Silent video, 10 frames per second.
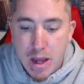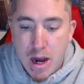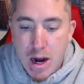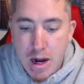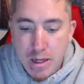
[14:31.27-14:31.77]

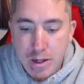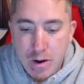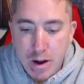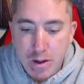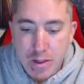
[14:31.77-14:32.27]

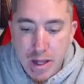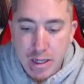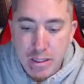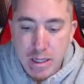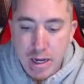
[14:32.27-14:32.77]
Other
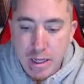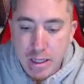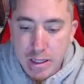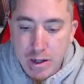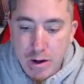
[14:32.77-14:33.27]
things like,
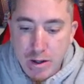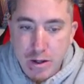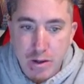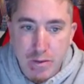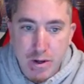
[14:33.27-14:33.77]
you
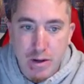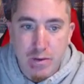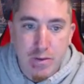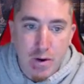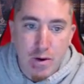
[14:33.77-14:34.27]
can
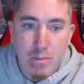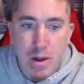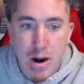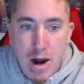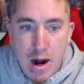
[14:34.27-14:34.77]
confirm
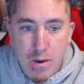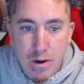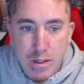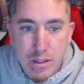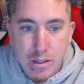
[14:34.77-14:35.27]
their
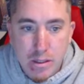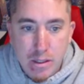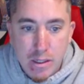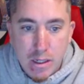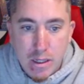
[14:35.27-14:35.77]
hours.
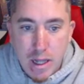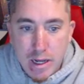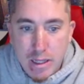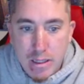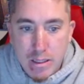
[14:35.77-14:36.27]

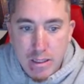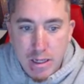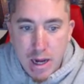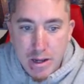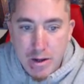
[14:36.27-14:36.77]
Like,
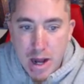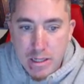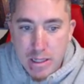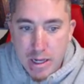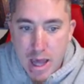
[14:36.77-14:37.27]
see, are you
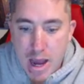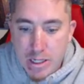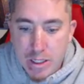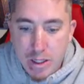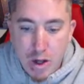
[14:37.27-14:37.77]
guys like
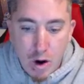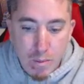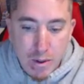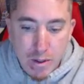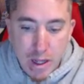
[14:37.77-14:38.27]
actually
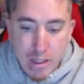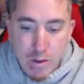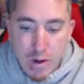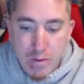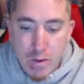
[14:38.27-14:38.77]
open like
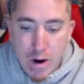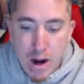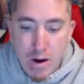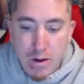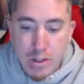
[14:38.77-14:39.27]
24
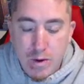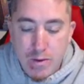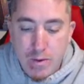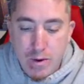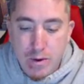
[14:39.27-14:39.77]
hours,
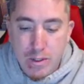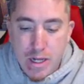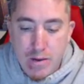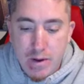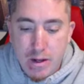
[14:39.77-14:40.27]

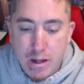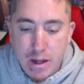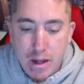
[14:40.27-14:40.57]
24/7?